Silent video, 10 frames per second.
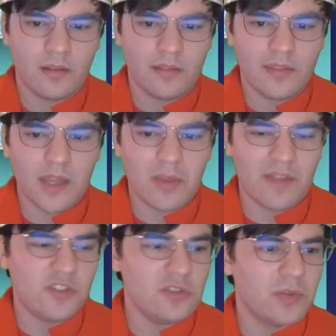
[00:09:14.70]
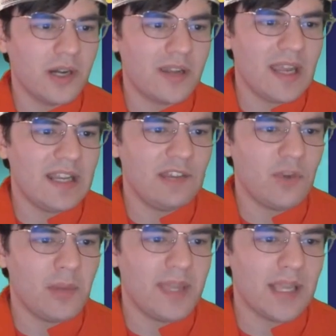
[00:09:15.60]
Then we have 2 Rare Candy
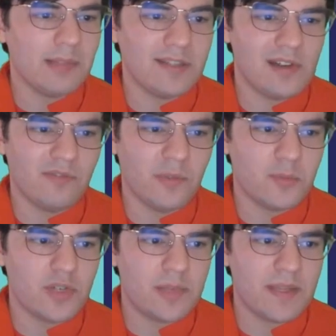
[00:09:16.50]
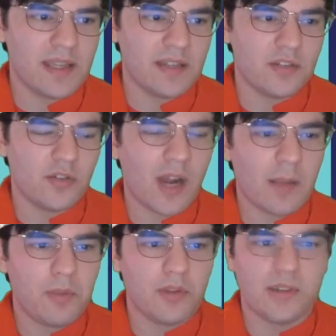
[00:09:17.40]
for being able to jump from Dreepy into
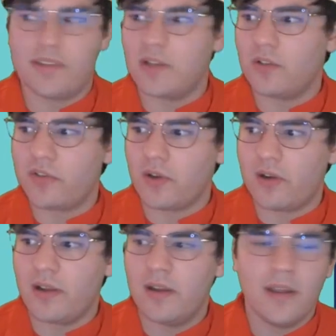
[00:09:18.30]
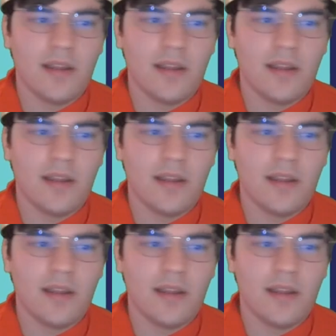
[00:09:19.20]
Dragapult in a single turn.